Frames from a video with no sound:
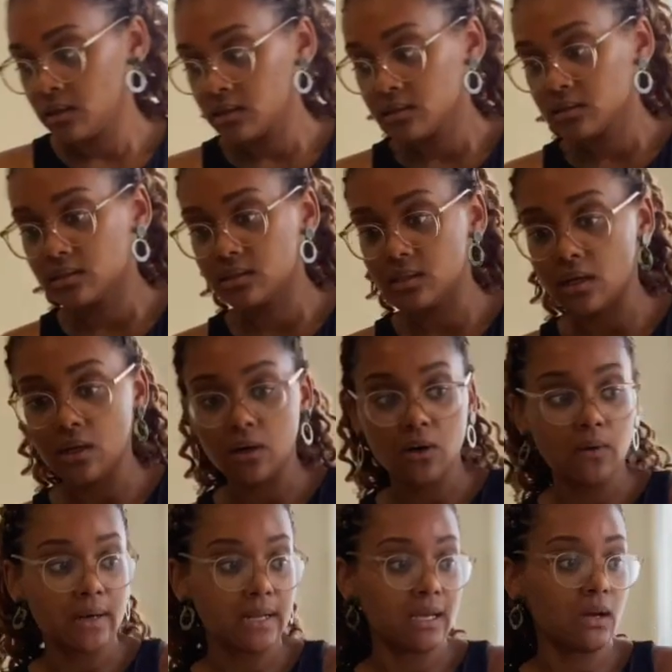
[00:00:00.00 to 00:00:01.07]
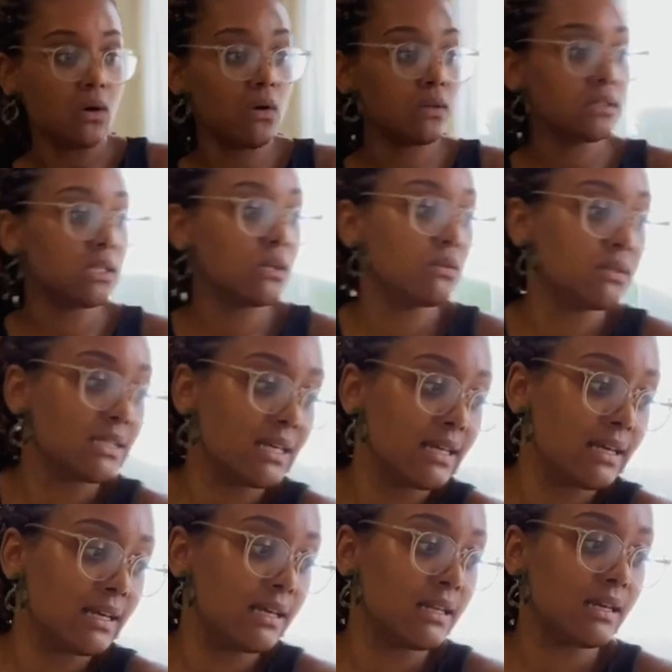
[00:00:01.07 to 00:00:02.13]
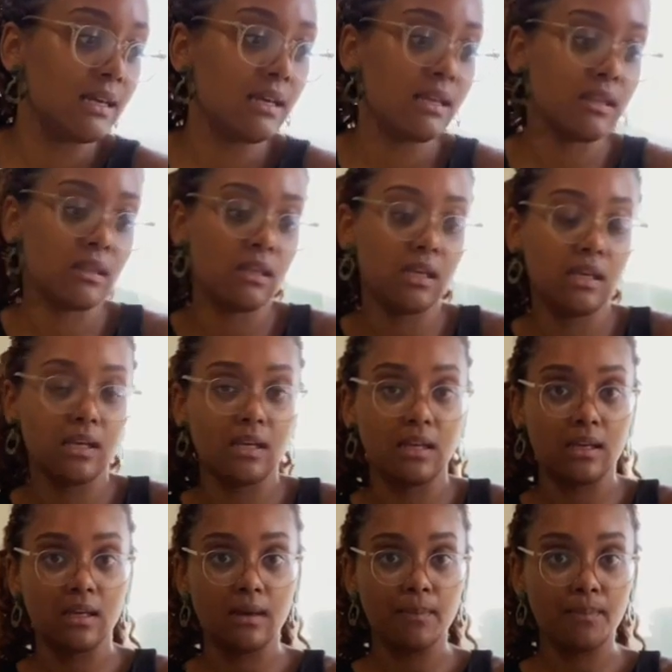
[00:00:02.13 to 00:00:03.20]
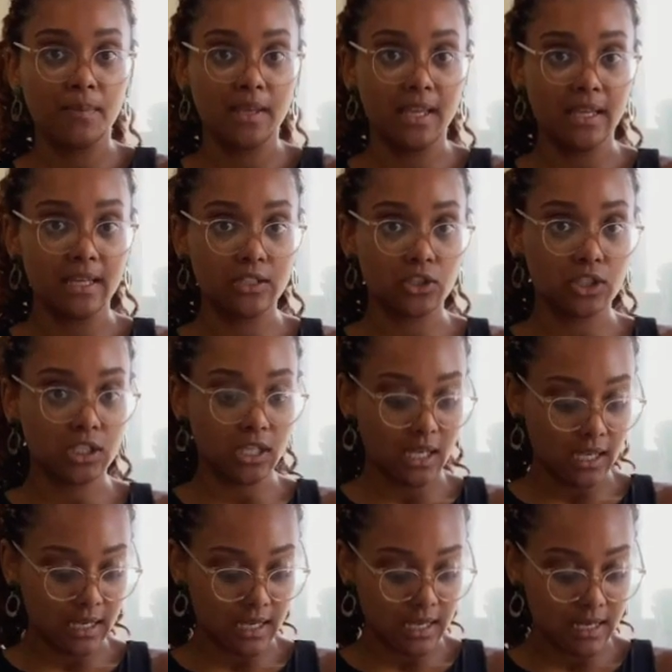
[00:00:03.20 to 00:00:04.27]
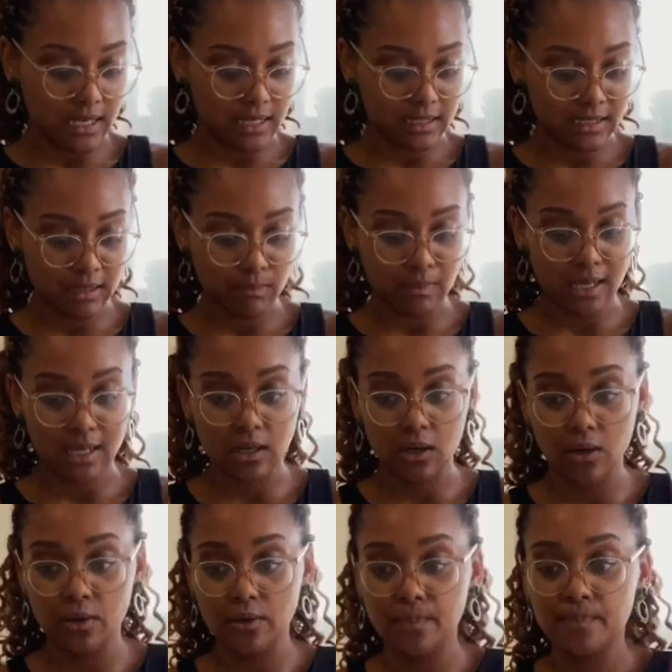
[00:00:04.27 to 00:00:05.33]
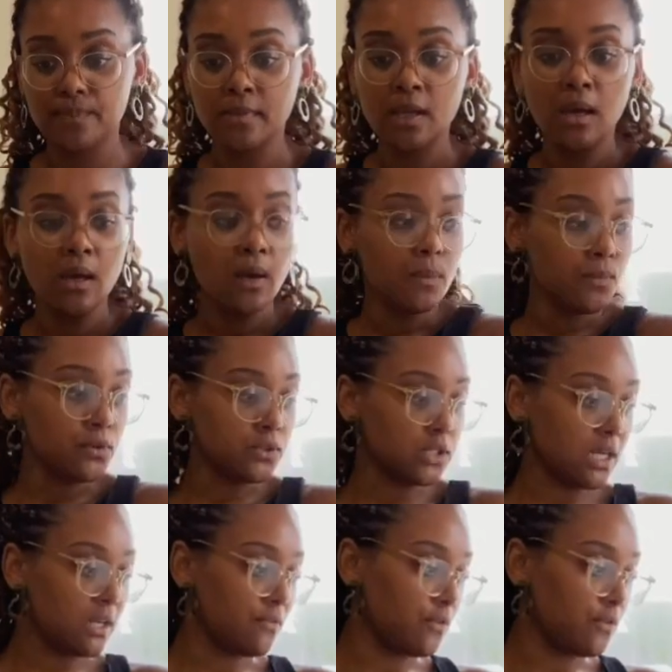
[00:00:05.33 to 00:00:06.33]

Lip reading: So, and I also did the peach and tomato bruschetta for